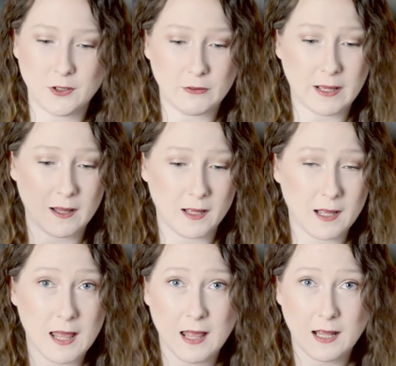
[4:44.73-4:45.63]
you get
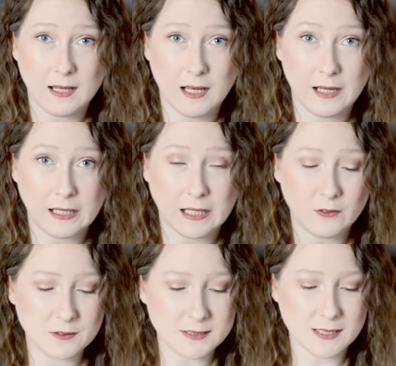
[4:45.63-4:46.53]
knitting
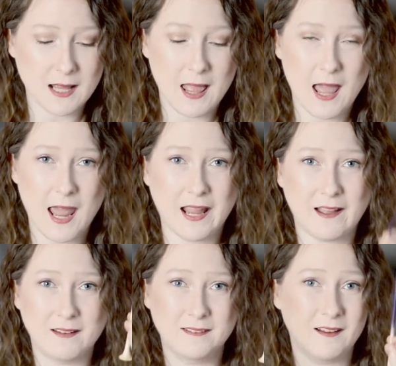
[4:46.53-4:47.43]
needles
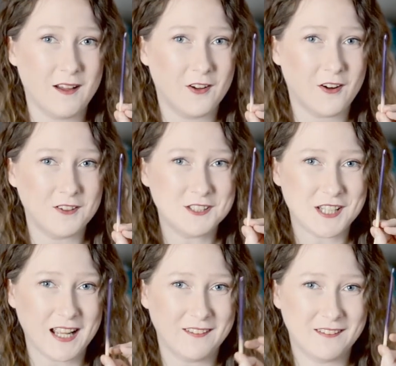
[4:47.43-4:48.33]
and a
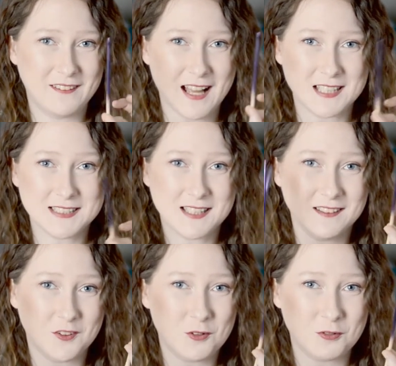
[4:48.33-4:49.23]
crochet hook as the
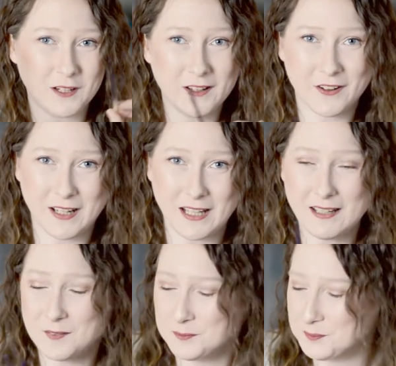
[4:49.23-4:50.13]
little free
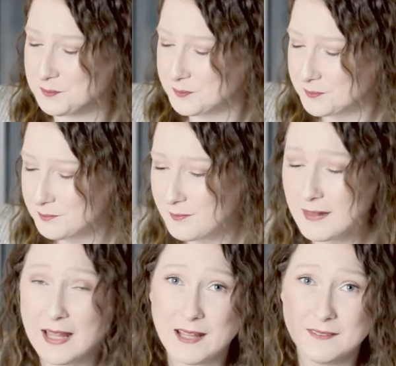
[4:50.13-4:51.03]
goodie
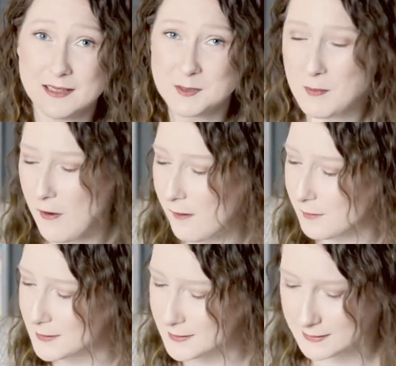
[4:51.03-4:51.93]
in this
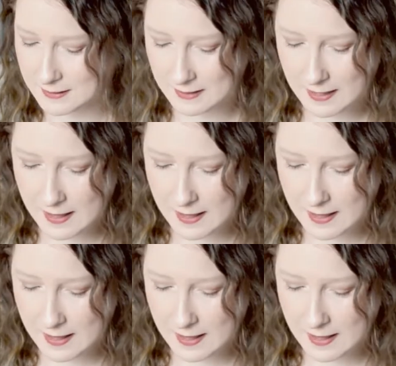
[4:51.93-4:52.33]
box.